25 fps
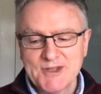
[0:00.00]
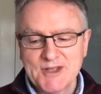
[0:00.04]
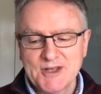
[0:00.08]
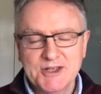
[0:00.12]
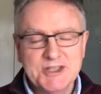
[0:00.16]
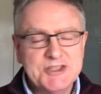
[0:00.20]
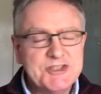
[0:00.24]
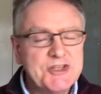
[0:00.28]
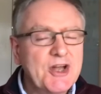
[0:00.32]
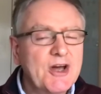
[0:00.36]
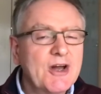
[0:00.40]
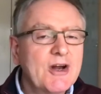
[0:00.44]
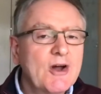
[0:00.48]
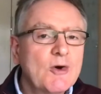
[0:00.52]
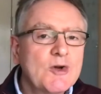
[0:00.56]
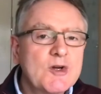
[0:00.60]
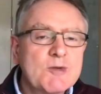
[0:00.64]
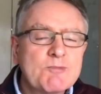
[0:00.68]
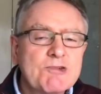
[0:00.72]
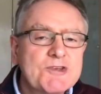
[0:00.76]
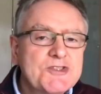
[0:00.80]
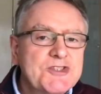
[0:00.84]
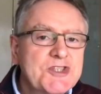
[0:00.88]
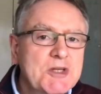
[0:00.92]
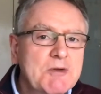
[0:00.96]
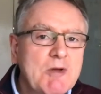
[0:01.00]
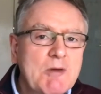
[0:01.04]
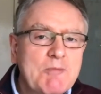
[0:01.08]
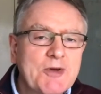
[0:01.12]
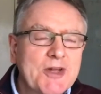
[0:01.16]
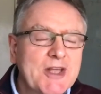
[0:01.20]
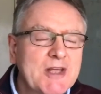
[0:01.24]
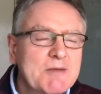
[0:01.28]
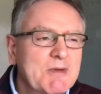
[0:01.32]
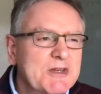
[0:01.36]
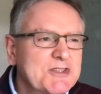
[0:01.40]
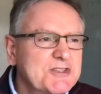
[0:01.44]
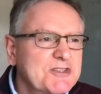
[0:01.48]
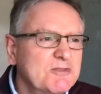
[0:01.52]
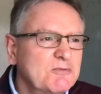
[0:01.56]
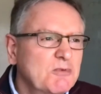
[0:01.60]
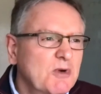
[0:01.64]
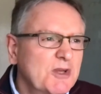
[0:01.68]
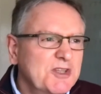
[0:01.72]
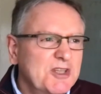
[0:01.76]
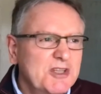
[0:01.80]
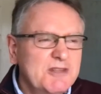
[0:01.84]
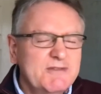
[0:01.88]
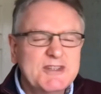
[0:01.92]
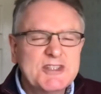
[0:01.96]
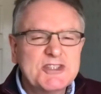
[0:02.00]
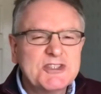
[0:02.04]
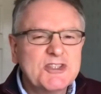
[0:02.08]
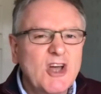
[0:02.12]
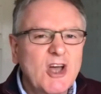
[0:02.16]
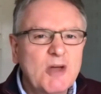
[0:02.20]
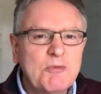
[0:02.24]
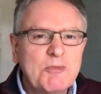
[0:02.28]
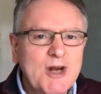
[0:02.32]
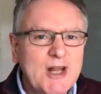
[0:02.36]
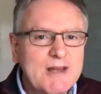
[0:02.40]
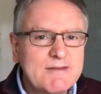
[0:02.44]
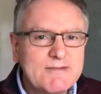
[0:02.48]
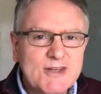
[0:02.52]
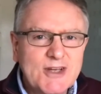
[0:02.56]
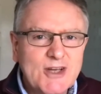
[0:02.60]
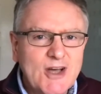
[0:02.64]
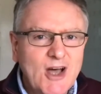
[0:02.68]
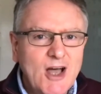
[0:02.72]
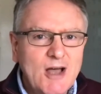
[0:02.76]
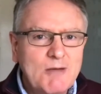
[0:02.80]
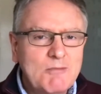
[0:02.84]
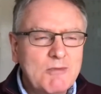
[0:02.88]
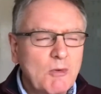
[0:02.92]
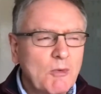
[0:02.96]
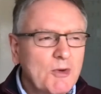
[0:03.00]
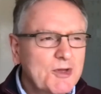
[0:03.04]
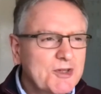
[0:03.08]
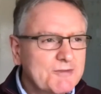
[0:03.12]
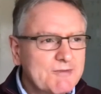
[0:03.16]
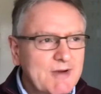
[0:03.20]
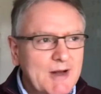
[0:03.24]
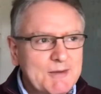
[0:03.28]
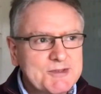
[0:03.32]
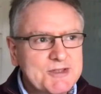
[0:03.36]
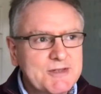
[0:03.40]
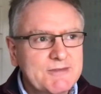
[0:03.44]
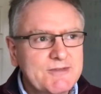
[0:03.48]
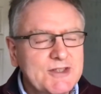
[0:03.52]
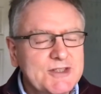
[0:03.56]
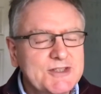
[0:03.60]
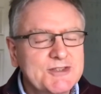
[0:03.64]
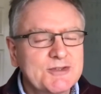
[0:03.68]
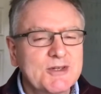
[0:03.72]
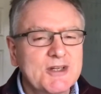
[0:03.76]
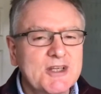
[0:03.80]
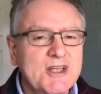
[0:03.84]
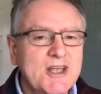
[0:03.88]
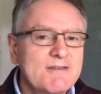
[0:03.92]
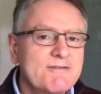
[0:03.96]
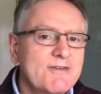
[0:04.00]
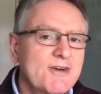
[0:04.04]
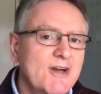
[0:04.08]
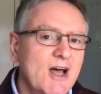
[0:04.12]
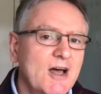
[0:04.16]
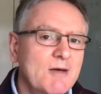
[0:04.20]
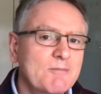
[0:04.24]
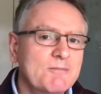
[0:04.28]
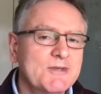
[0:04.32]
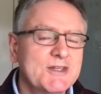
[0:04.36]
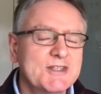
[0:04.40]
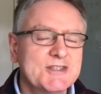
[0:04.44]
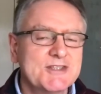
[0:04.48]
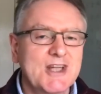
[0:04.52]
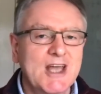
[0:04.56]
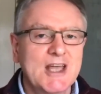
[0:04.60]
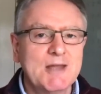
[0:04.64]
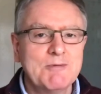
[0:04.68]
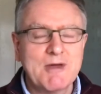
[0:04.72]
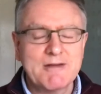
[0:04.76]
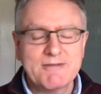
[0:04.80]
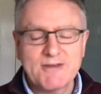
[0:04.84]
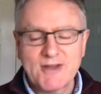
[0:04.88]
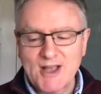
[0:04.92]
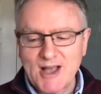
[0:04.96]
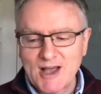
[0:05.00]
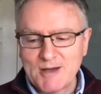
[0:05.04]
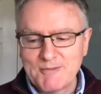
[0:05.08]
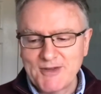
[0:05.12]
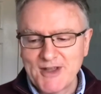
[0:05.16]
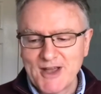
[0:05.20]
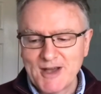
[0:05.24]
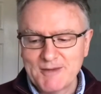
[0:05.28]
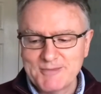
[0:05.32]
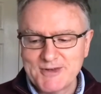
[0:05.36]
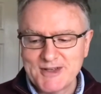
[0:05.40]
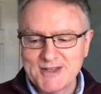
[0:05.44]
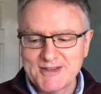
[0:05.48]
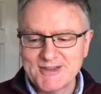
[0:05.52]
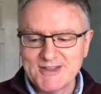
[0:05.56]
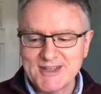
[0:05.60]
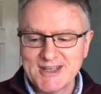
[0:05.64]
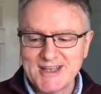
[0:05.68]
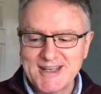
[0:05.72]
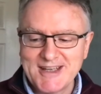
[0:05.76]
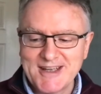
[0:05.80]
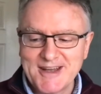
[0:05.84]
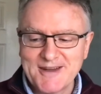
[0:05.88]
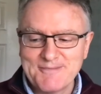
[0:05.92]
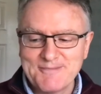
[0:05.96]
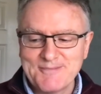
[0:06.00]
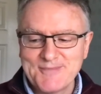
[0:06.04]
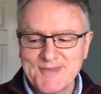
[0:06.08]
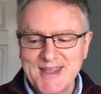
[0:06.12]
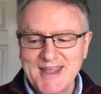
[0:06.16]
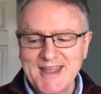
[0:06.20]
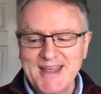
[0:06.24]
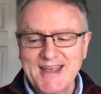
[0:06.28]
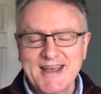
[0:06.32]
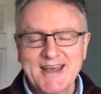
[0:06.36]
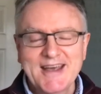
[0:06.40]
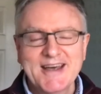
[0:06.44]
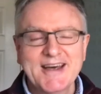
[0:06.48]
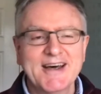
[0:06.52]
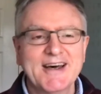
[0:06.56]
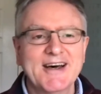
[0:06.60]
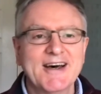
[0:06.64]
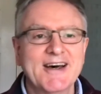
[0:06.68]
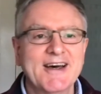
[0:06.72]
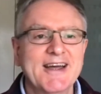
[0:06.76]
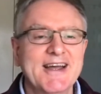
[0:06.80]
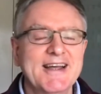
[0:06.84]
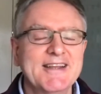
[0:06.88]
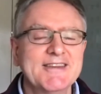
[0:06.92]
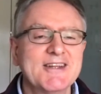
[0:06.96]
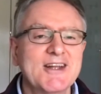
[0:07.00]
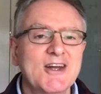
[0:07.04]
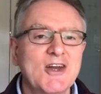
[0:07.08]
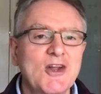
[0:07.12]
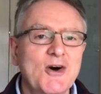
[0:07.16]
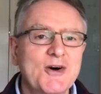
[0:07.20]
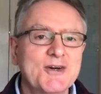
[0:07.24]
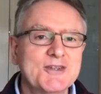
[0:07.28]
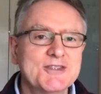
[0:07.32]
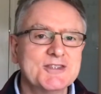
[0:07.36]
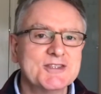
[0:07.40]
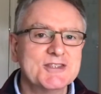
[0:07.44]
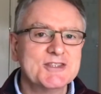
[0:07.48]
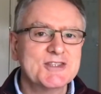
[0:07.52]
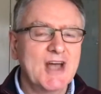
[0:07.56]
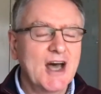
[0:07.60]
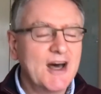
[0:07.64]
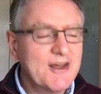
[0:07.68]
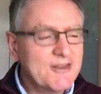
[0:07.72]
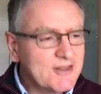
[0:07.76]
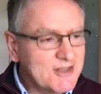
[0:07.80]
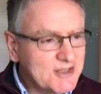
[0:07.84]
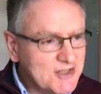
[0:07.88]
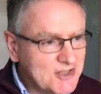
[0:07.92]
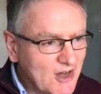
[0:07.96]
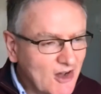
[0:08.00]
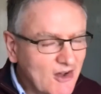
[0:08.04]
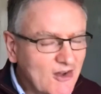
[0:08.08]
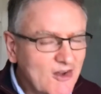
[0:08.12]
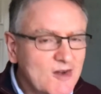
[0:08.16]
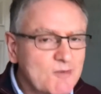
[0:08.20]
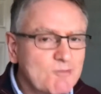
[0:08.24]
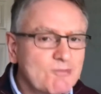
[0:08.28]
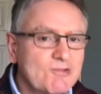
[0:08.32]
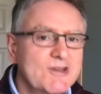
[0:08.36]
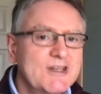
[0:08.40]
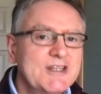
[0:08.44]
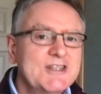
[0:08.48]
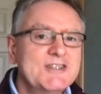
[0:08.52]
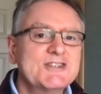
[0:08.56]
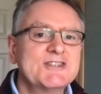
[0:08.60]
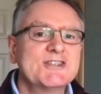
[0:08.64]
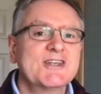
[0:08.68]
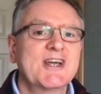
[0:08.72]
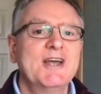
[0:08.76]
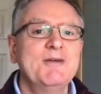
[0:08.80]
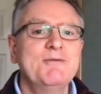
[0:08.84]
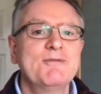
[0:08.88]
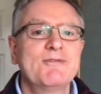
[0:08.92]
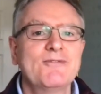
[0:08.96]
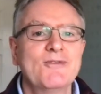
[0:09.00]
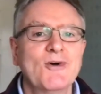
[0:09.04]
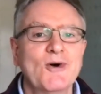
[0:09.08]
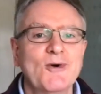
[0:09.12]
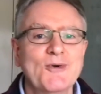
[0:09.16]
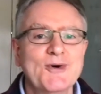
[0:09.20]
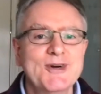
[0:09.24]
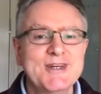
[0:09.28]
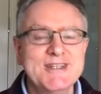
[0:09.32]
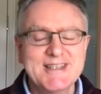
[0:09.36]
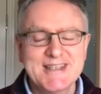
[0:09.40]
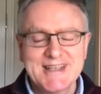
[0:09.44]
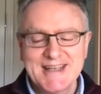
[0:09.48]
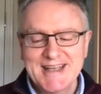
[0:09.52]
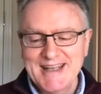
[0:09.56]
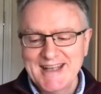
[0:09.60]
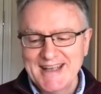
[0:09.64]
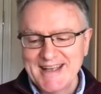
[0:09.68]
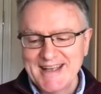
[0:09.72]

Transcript: And as he got older, presumably he must have wondered if his time would ever come. I wondered perhaps if he'd sort of given up, his name ever coming up in the lot as other younger priests came forward.